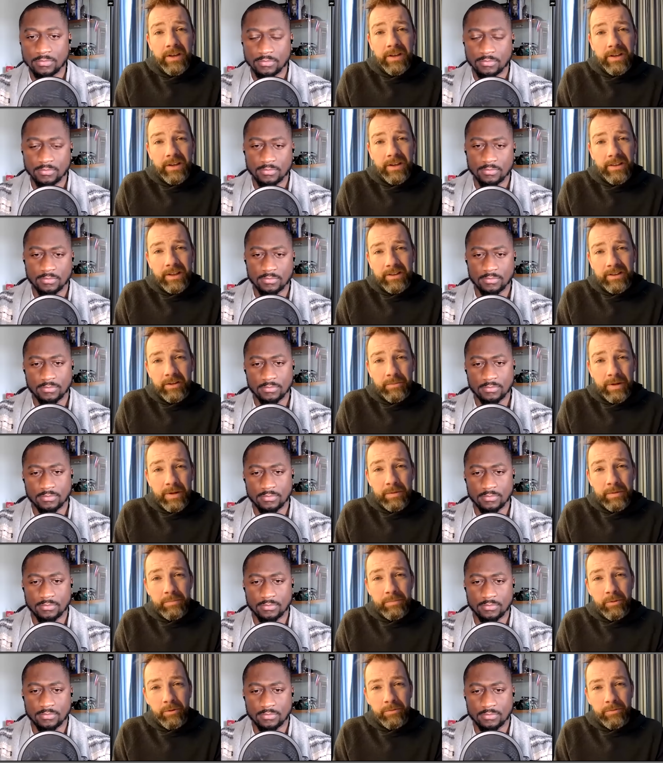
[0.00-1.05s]
Speaker 1: I think they're
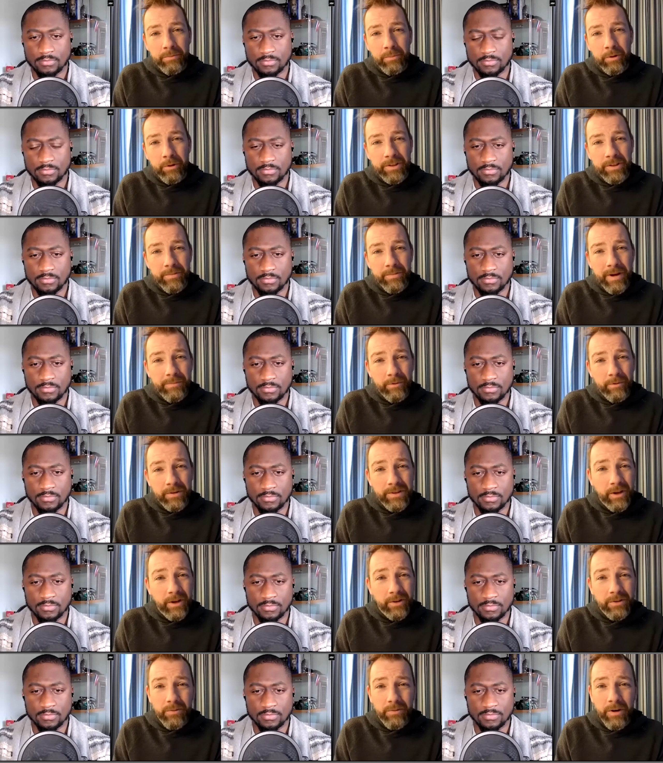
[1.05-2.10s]
maybe put, putting some efforts
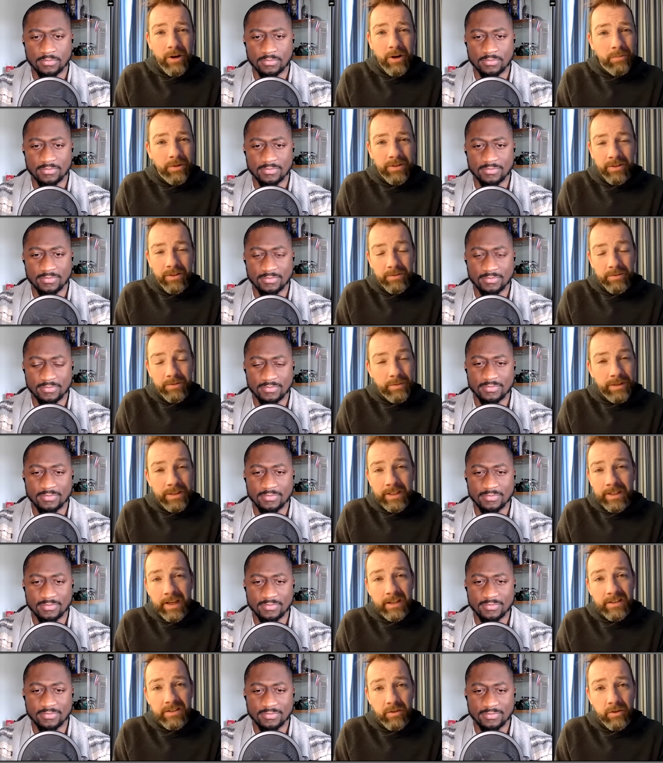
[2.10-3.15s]
elsewhere, but it doesn't mean they
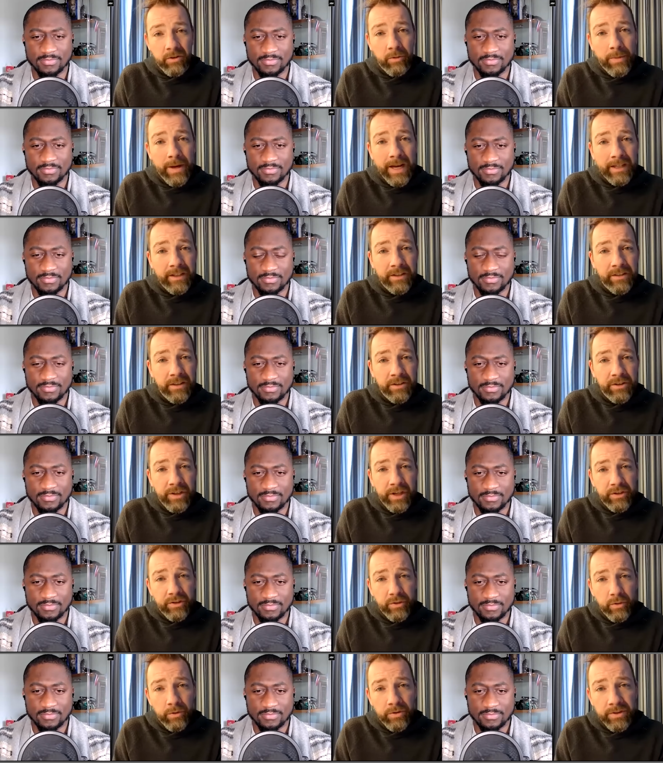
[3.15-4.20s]
can't circle back and
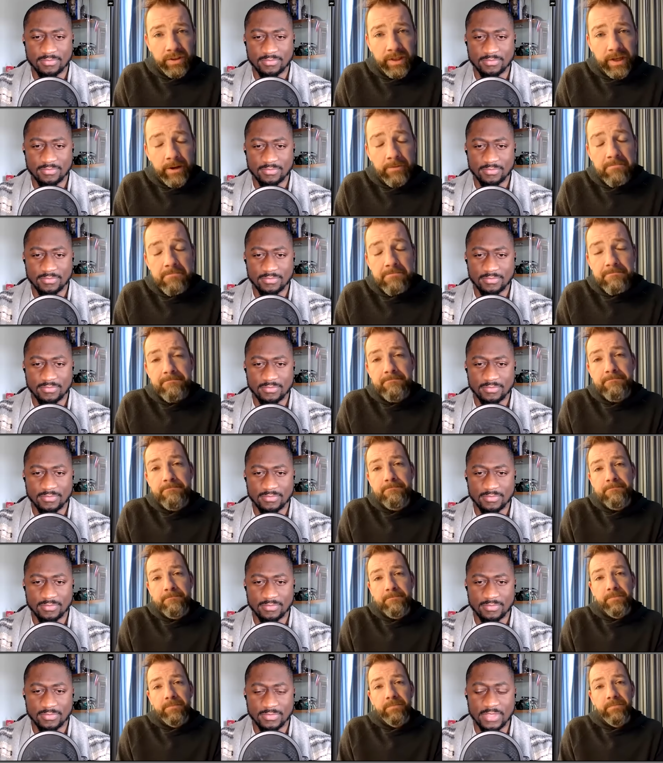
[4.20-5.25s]
change course again.
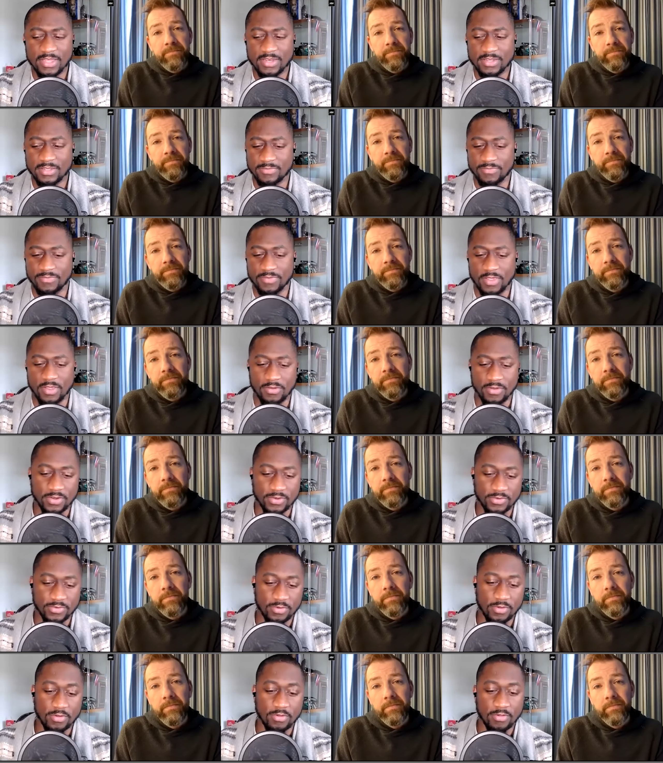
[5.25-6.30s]
Speaker 2: That is very
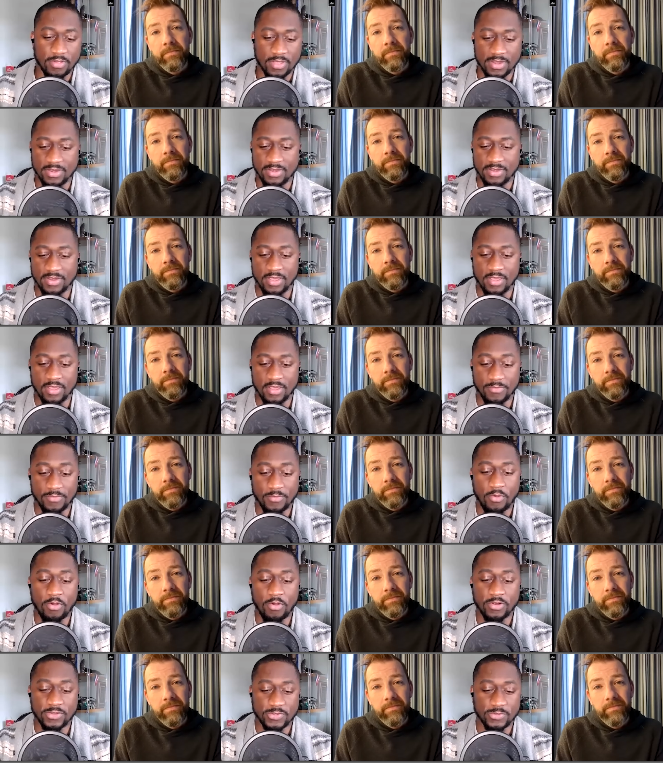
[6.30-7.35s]
true. And uh, of
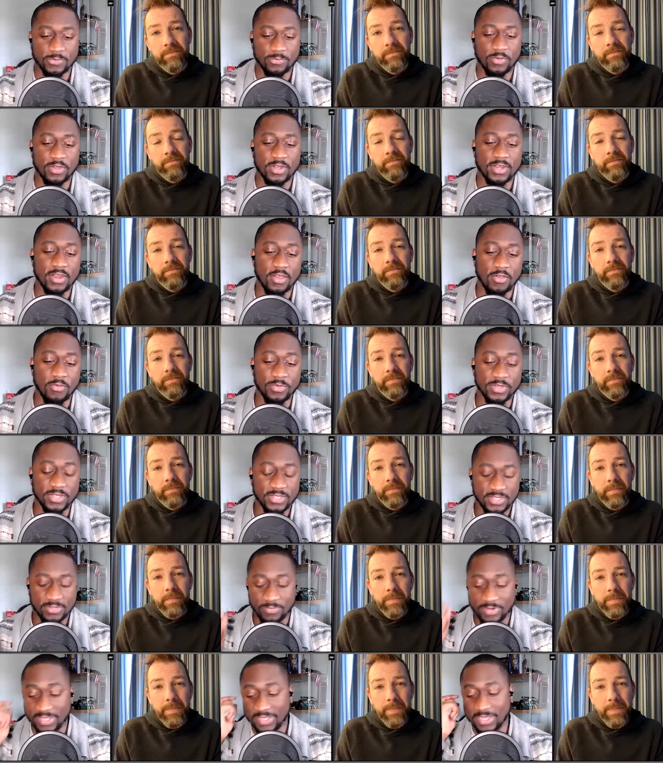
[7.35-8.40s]
course, when uh, we
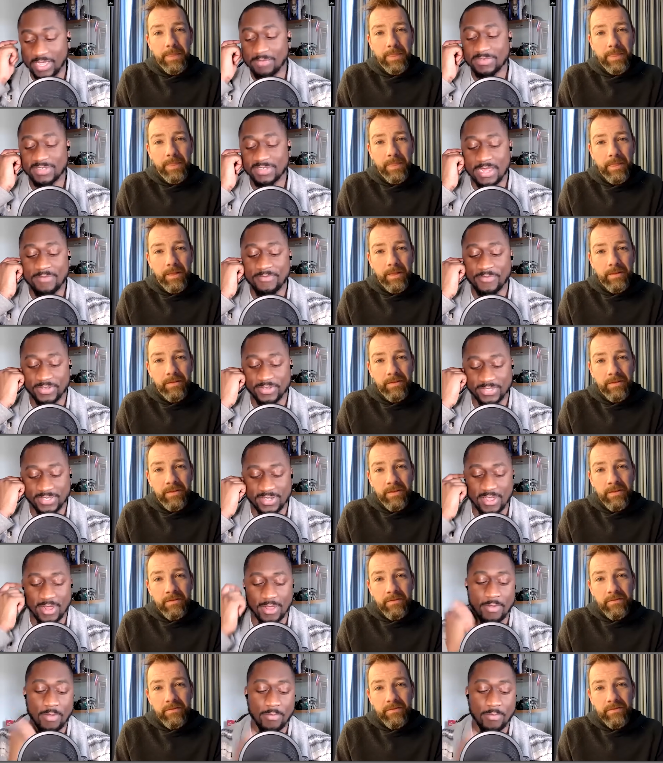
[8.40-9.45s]
when it comes time for us to
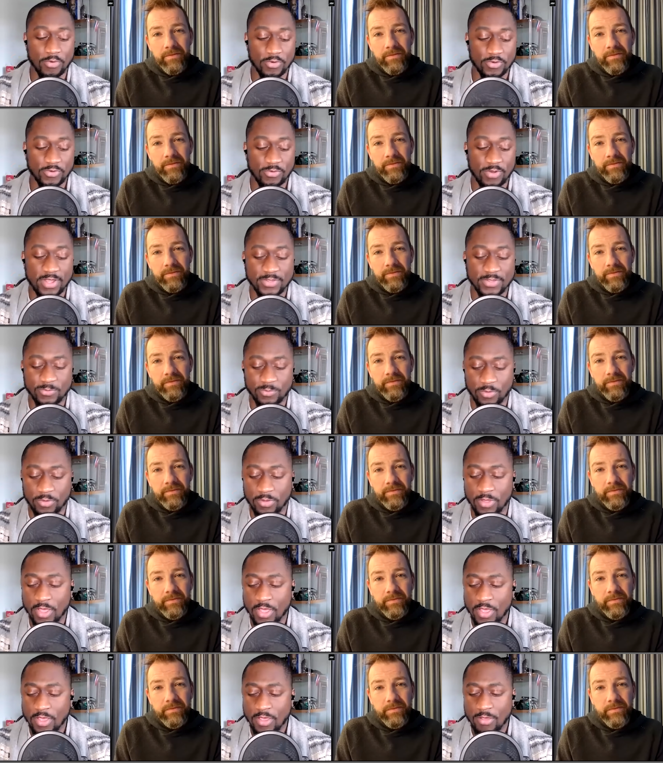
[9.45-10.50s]
talk about more trades,
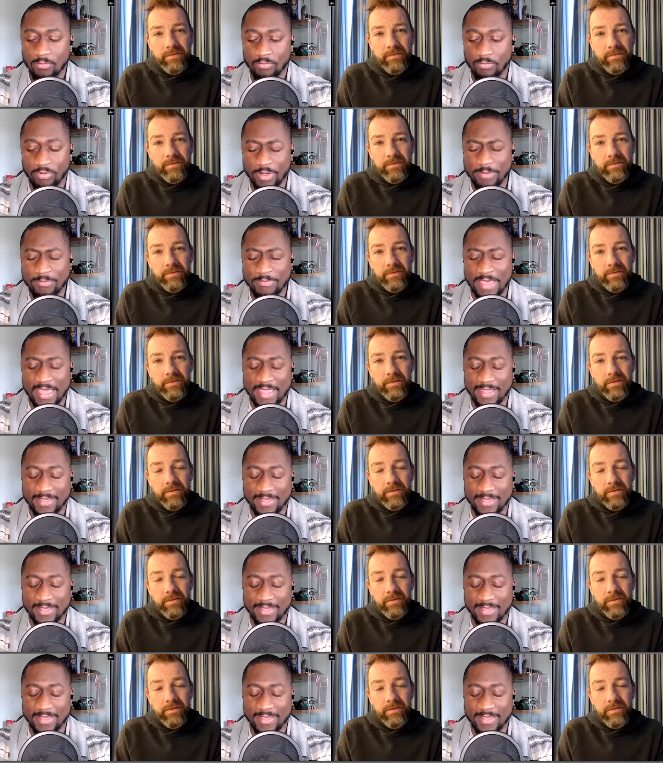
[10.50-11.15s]
we'll bring back